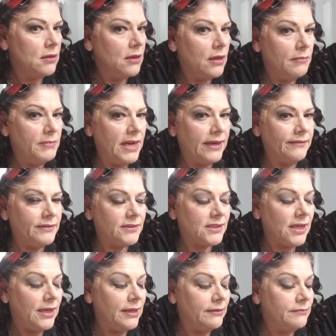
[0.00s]
I'm not even gonna
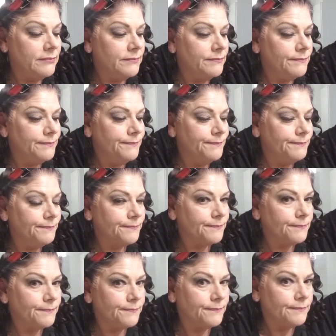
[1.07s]
say it,
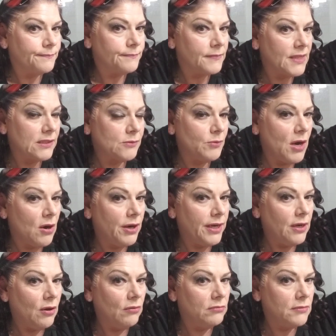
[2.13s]
because we already
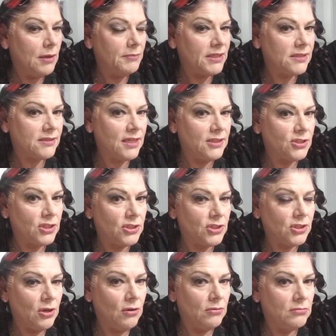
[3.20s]
know I'm going to say shit
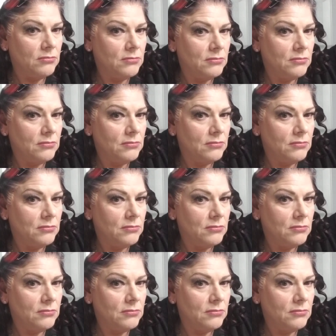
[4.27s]
show.